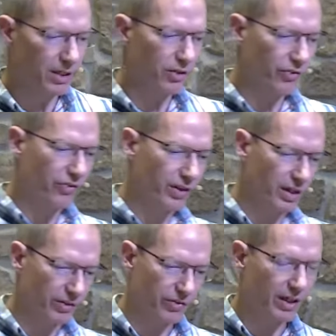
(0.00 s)
Is
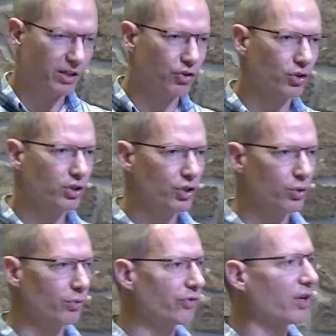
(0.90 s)
this a good
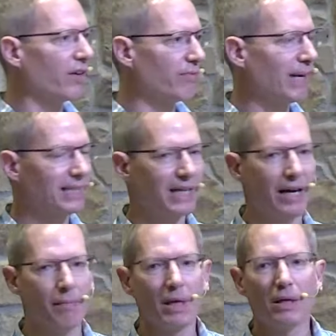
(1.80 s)
use of my
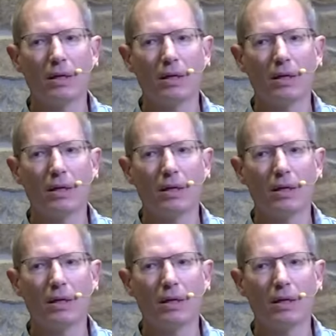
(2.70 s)
time?